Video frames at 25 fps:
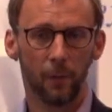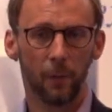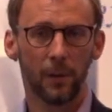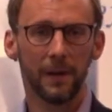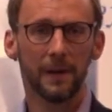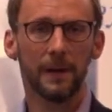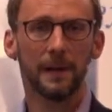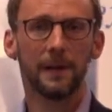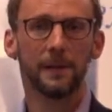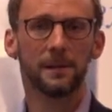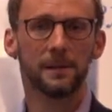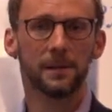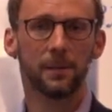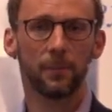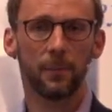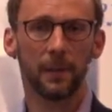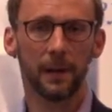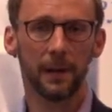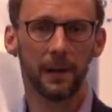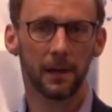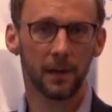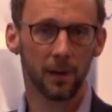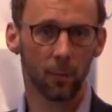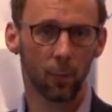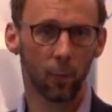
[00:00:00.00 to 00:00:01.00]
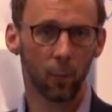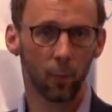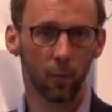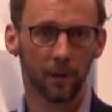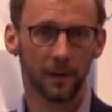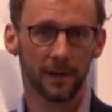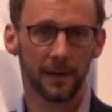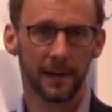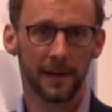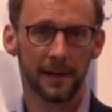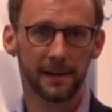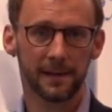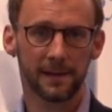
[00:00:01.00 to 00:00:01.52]
need to be
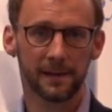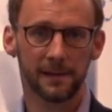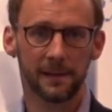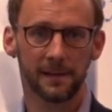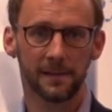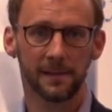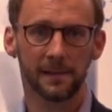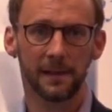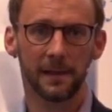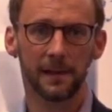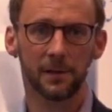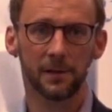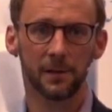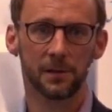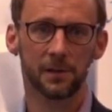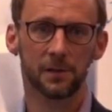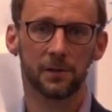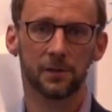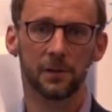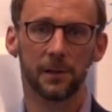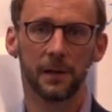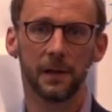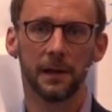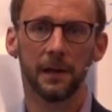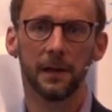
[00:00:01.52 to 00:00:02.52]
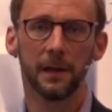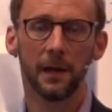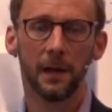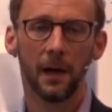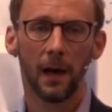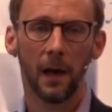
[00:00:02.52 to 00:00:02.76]
coordinated as an industry,